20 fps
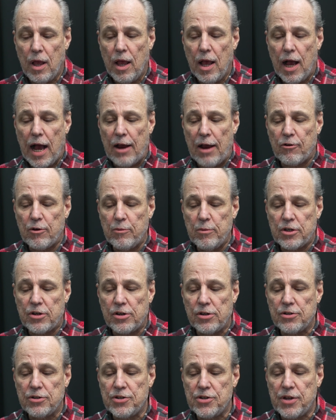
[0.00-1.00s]
higher
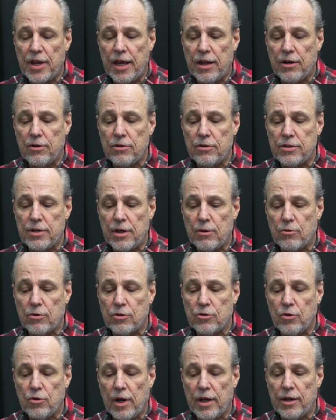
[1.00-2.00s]
emission standards that we're
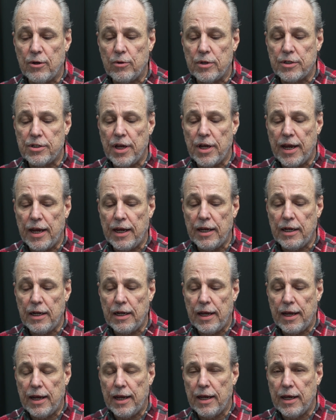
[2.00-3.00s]
trying to
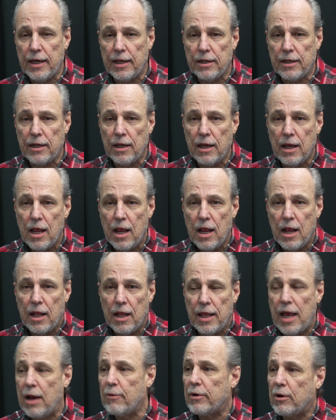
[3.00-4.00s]
attain, and
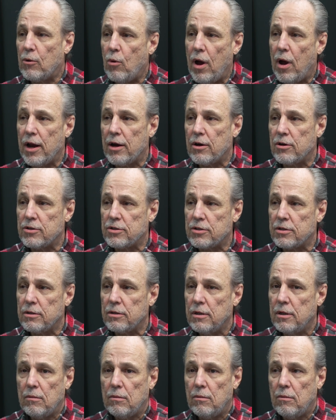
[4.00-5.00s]
that requires
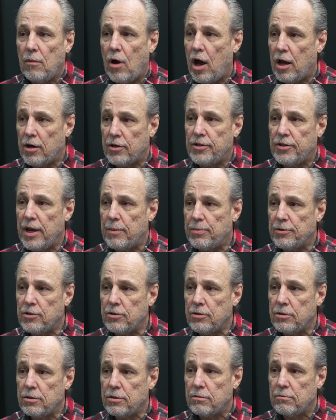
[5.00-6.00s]
hotter
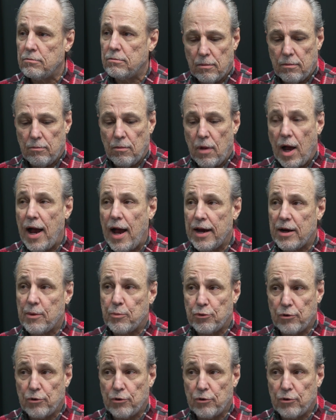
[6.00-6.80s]
temperatures, higher